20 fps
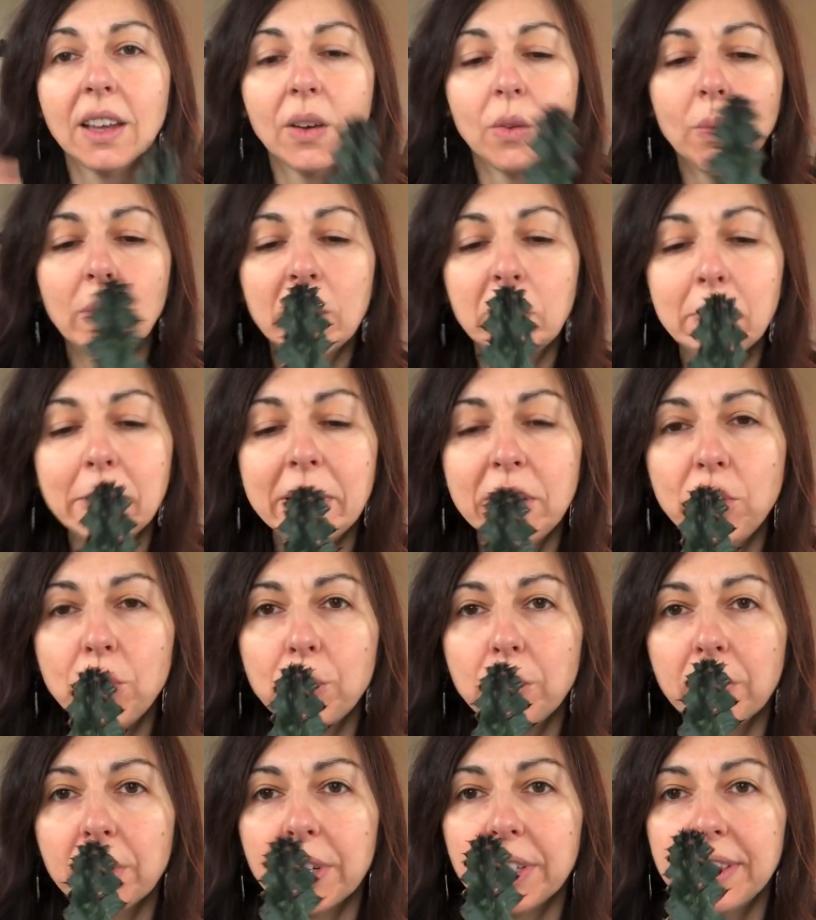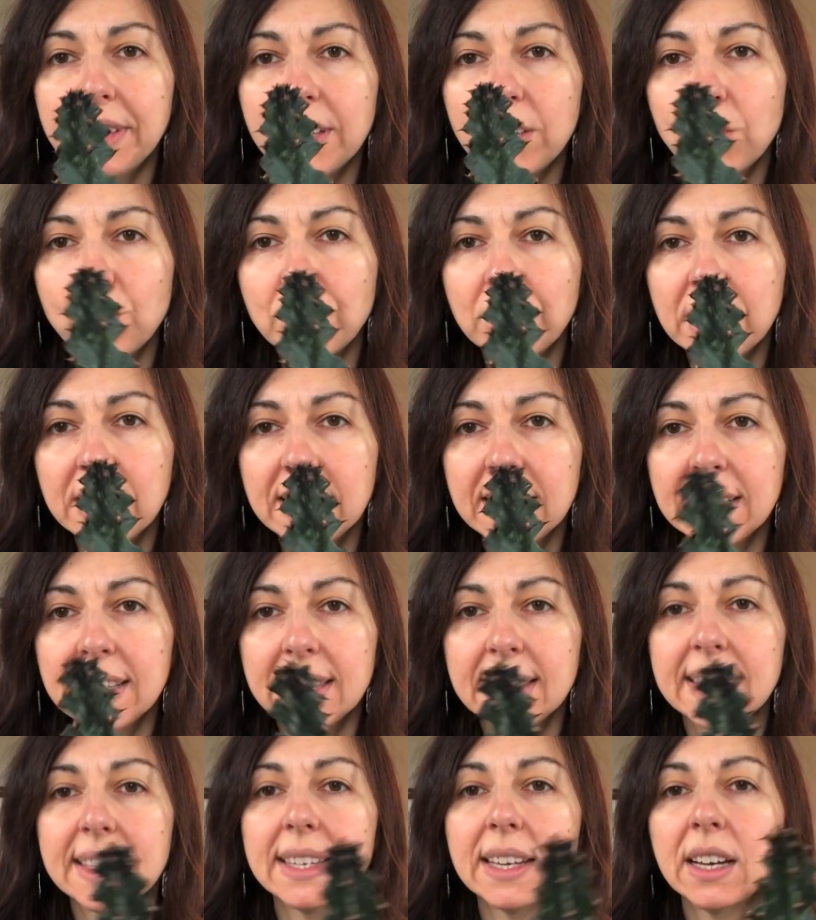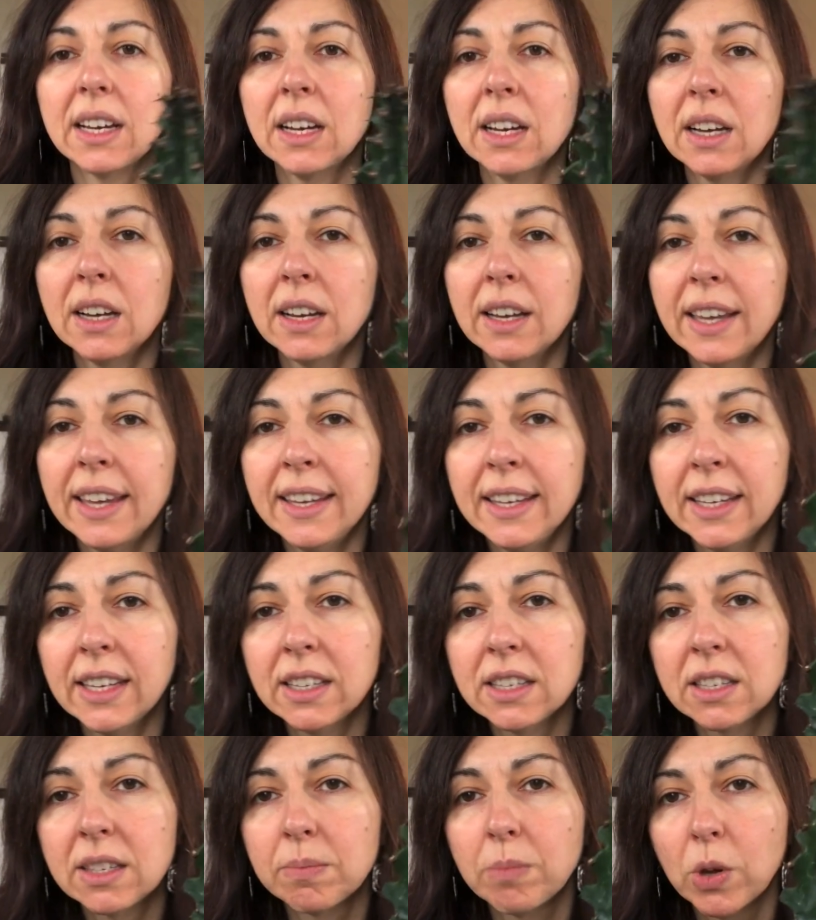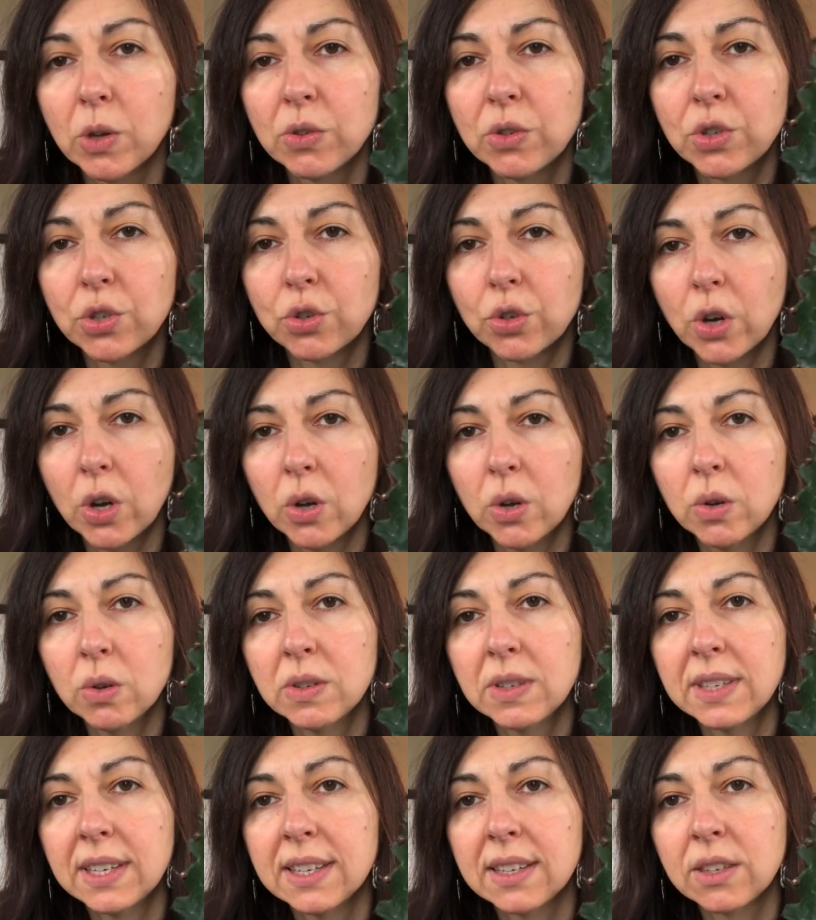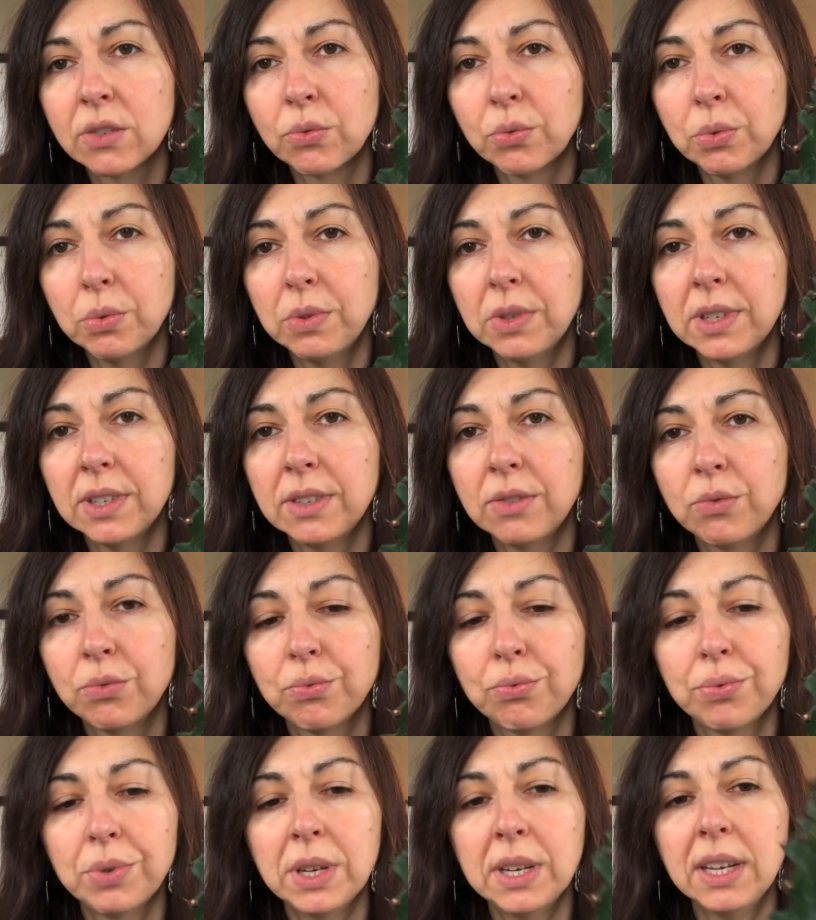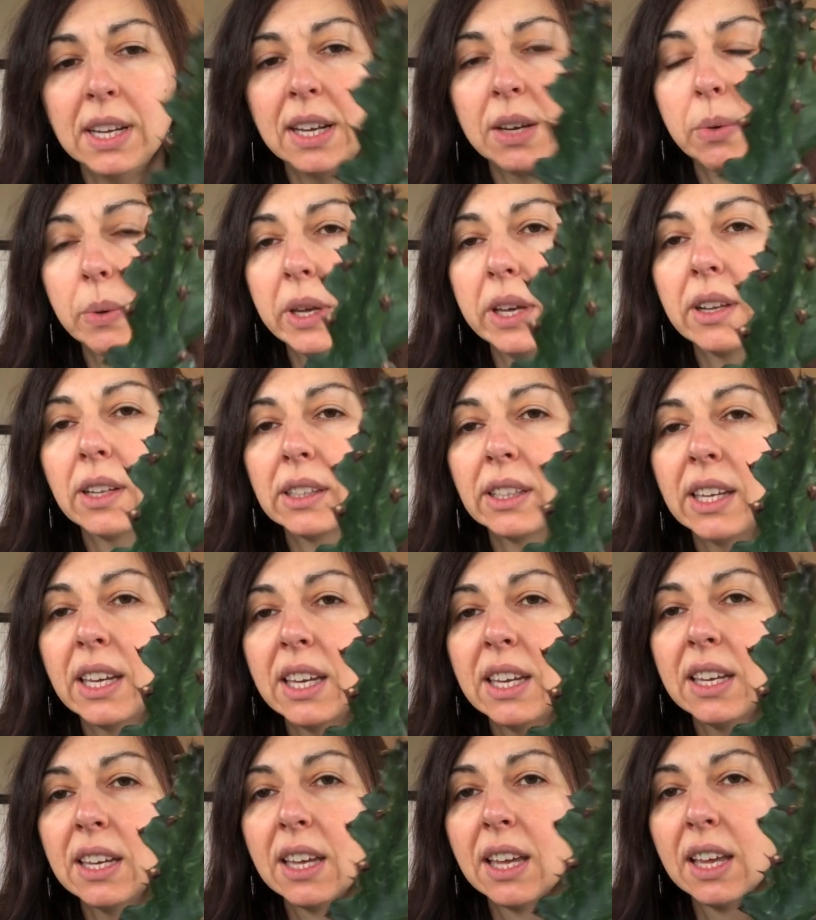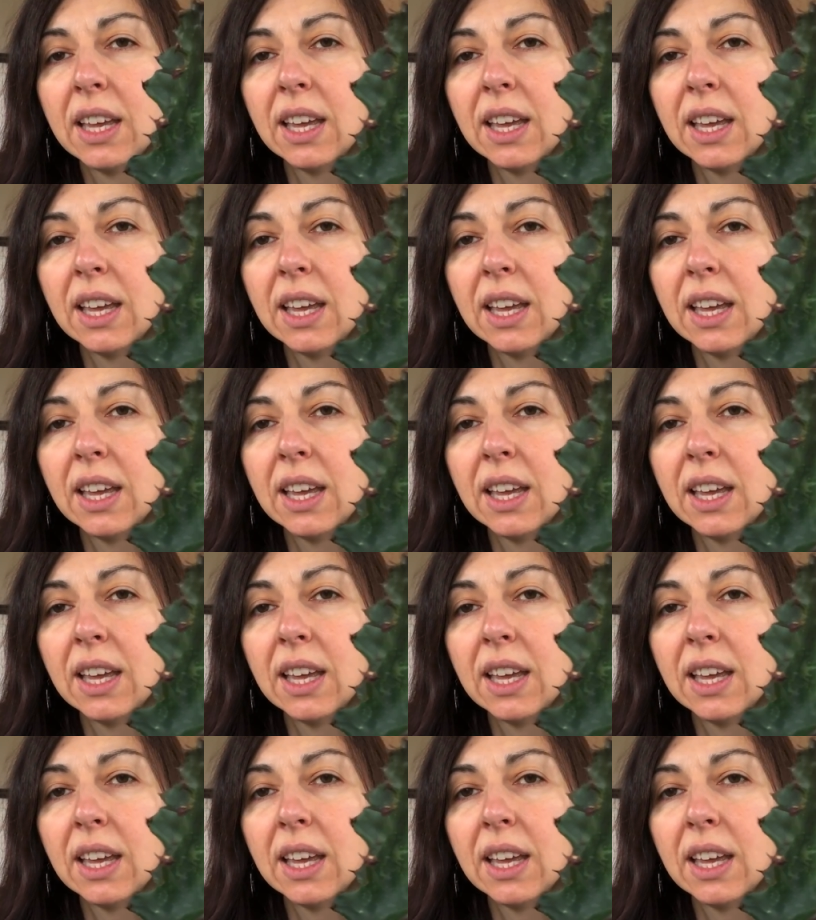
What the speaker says: One of my newer additions, Ingens monstrose, has rooted really quickly.